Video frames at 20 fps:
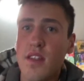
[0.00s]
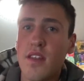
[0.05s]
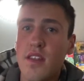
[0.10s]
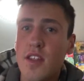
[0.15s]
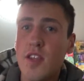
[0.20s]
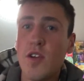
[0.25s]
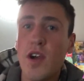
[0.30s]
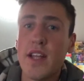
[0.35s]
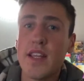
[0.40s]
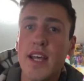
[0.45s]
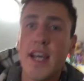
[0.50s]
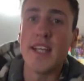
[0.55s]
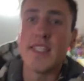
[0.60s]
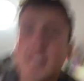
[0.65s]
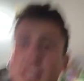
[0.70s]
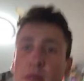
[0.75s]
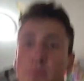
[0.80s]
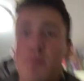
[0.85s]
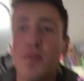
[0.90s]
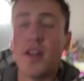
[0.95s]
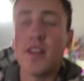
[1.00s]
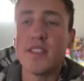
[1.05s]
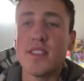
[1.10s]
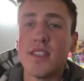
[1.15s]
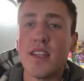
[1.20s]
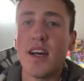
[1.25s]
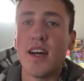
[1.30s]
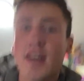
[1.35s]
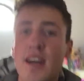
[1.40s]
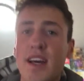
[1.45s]
You got the S10 Plus?
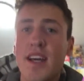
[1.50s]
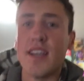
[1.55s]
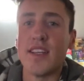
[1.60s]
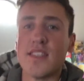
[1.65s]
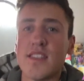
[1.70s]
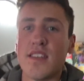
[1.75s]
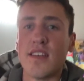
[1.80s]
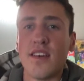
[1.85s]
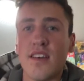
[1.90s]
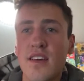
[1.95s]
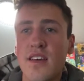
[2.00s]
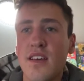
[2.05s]
Nice.